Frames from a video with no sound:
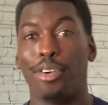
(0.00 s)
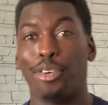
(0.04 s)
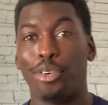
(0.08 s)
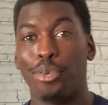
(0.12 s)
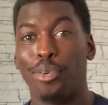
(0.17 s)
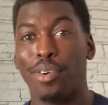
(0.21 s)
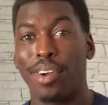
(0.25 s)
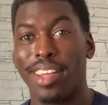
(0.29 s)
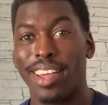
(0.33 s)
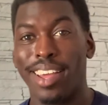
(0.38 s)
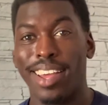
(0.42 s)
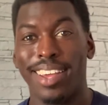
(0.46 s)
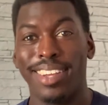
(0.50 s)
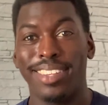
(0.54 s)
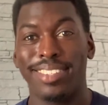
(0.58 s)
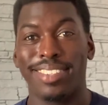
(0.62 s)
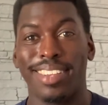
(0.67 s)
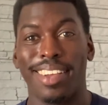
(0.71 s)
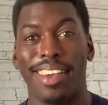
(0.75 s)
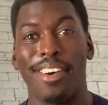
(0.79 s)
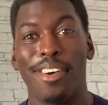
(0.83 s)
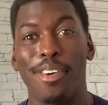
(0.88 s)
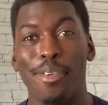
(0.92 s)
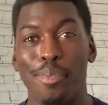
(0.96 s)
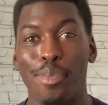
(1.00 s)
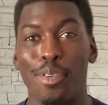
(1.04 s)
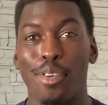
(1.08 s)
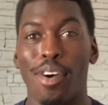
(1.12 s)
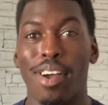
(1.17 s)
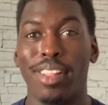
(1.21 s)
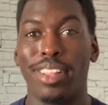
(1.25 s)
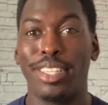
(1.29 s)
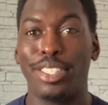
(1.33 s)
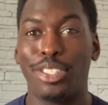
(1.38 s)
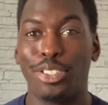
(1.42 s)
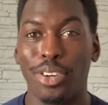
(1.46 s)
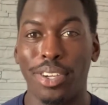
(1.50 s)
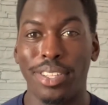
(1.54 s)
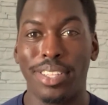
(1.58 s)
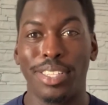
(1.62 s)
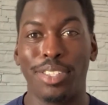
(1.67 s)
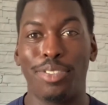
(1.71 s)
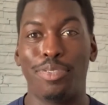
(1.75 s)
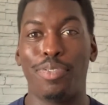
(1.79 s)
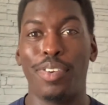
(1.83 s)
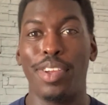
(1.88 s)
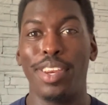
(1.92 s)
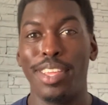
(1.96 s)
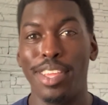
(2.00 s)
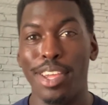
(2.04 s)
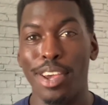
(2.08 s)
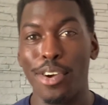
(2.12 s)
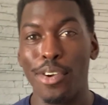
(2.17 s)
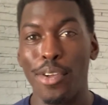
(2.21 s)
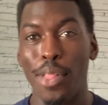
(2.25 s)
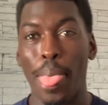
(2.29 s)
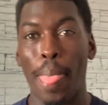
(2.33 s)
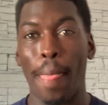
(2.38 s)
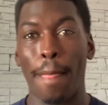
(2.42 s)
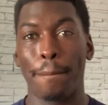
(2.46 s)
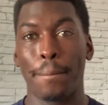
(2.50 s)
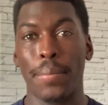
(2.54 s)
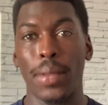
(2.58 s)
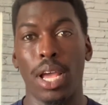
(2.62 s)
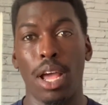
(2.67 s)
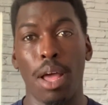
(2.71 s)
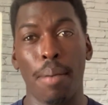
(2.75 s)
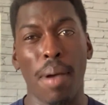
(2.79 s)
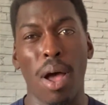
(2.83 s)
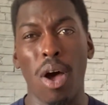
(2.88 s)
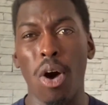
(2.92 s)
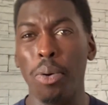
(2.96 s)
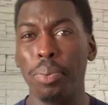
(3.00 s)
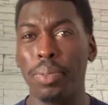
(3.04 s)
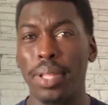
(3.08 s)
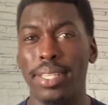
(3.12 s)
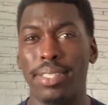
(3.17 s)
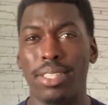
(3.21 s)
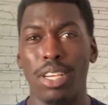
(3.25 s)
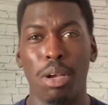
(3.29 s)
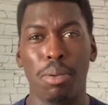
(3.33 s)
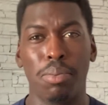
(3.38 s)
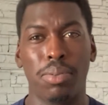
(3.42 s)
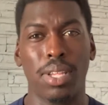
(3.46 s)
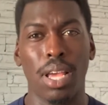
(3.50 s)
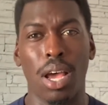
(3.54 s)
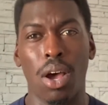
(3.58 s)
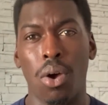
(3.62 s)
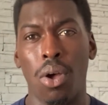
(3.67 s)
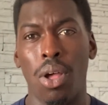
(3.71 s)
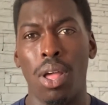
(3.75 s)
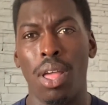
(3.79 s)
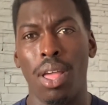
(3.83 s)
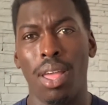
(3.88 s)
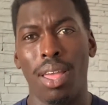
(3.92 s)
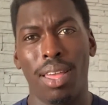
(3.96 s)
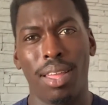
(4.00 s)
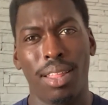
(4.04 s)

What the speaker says: well guys, I hope you all enjoyed this video. I hope this helps out.